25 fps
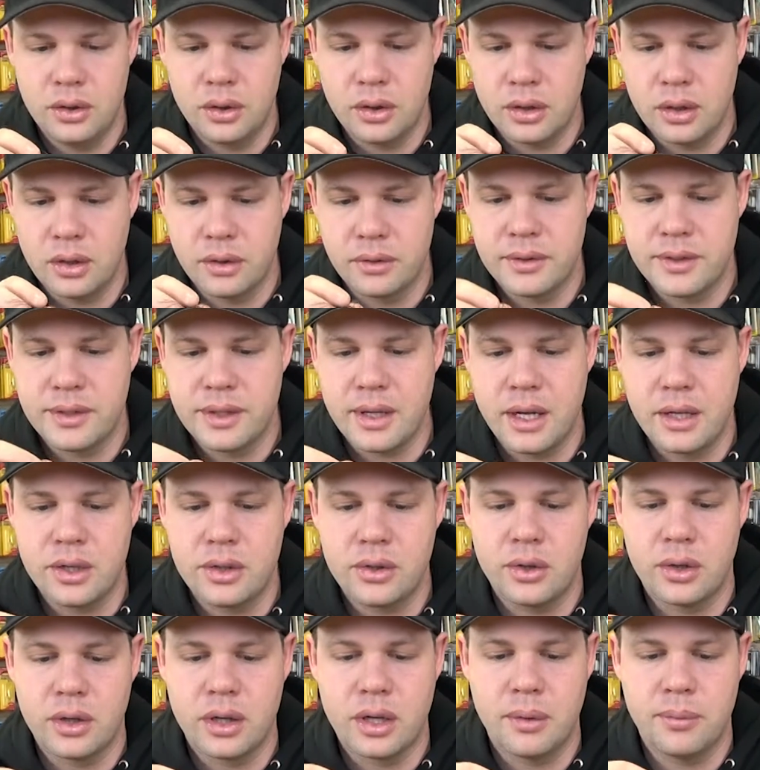you're gonna slide
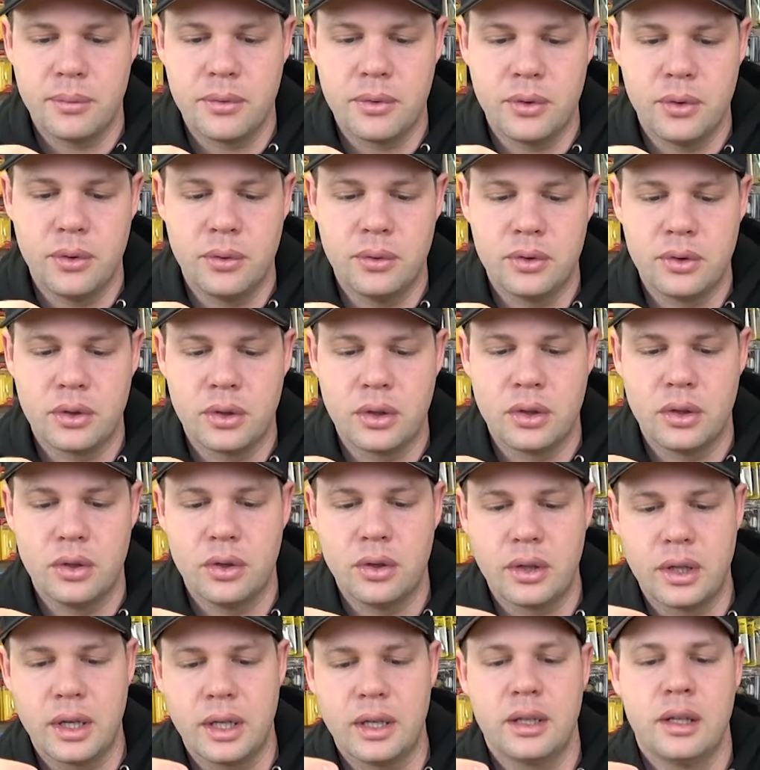your hook up through and you're gonna
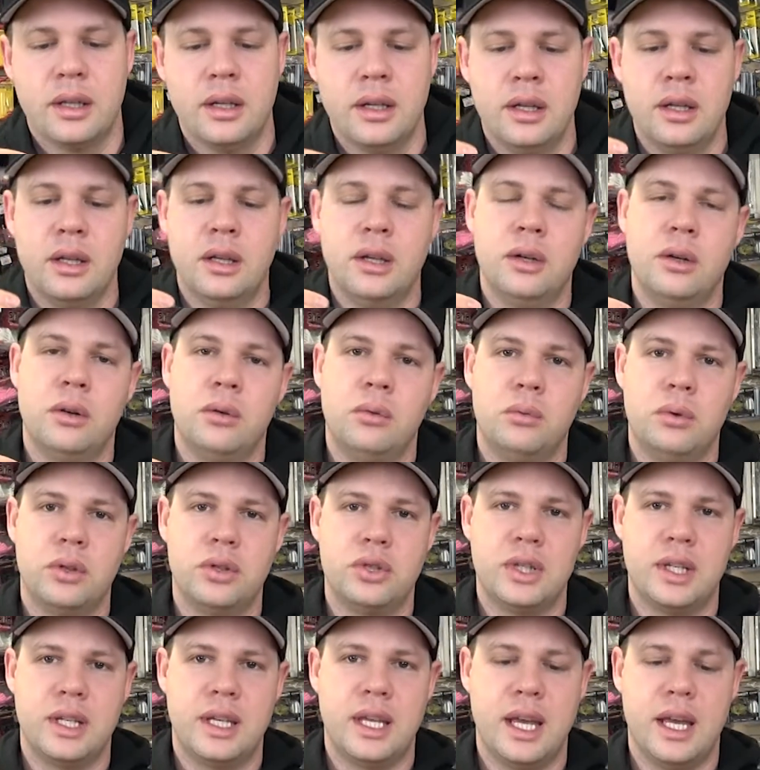hook it.
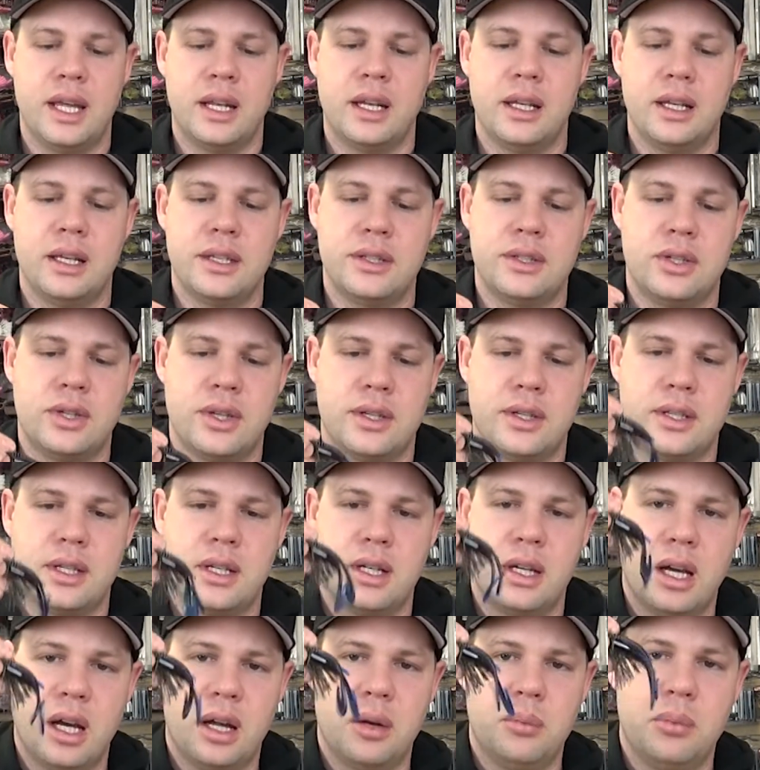What you get is just
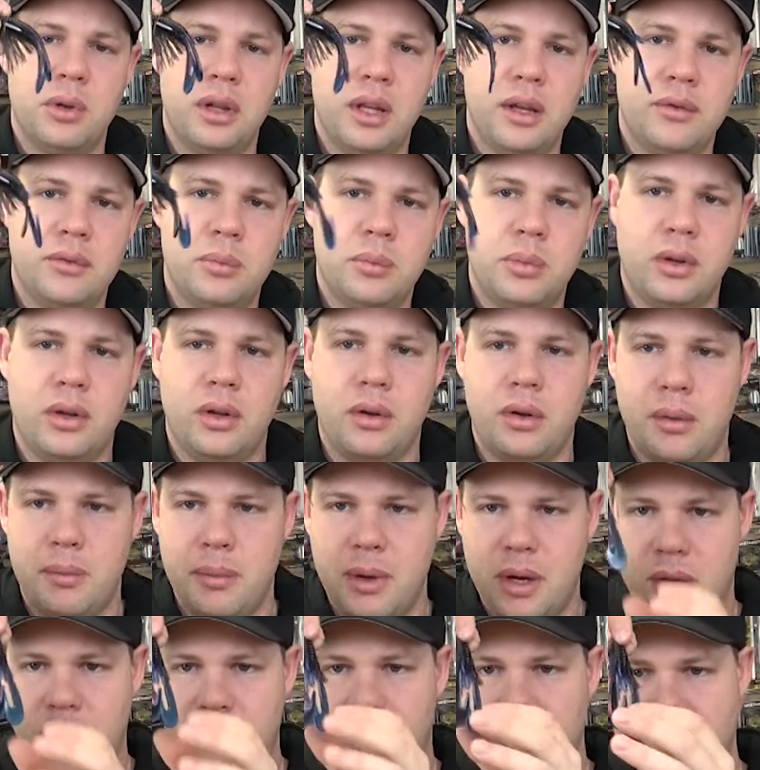an unbelievable
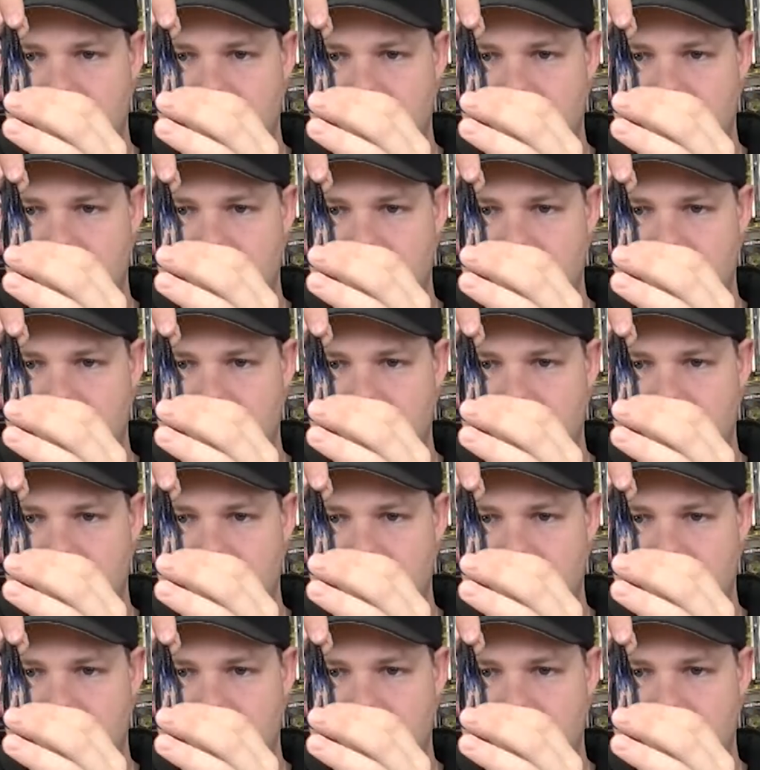amount of